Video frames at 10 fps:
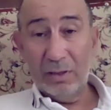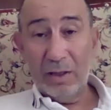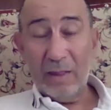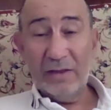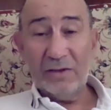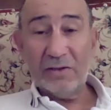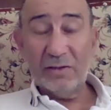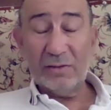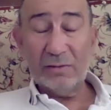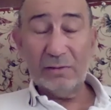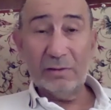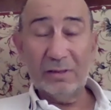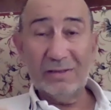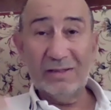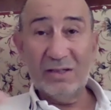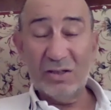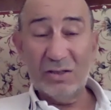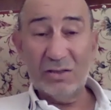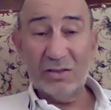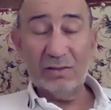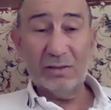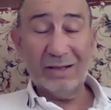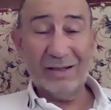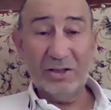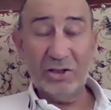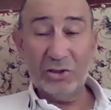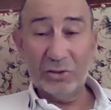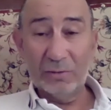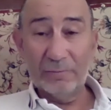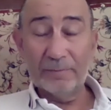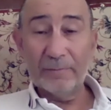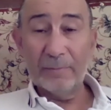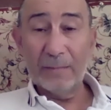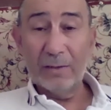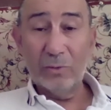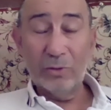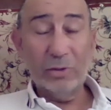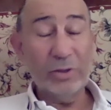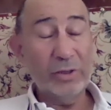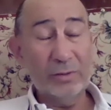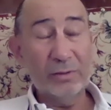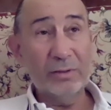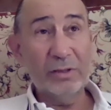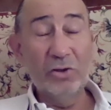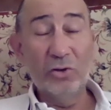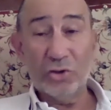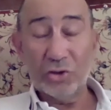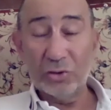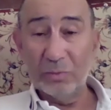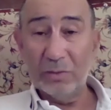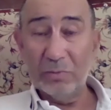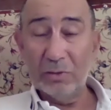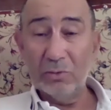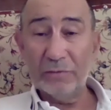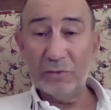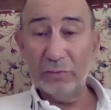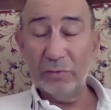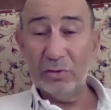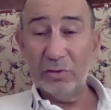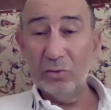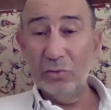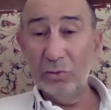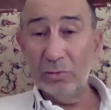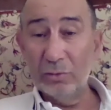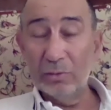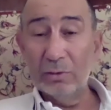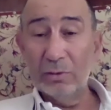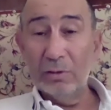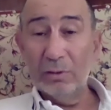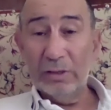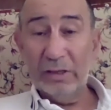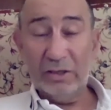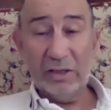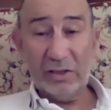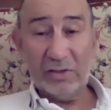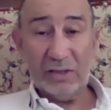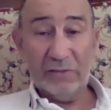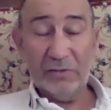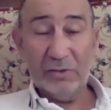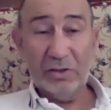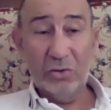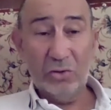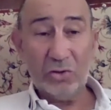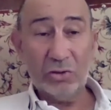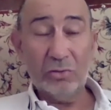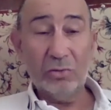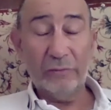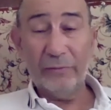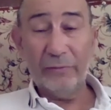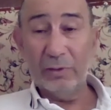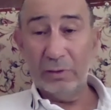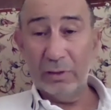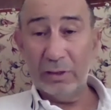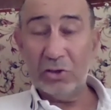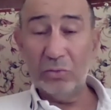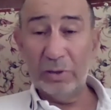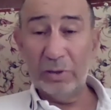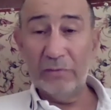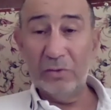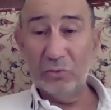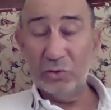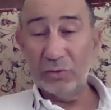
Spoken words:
This is existing tradition or inertia maybe of Soviet Union, and I can say even inertia of October Revolution.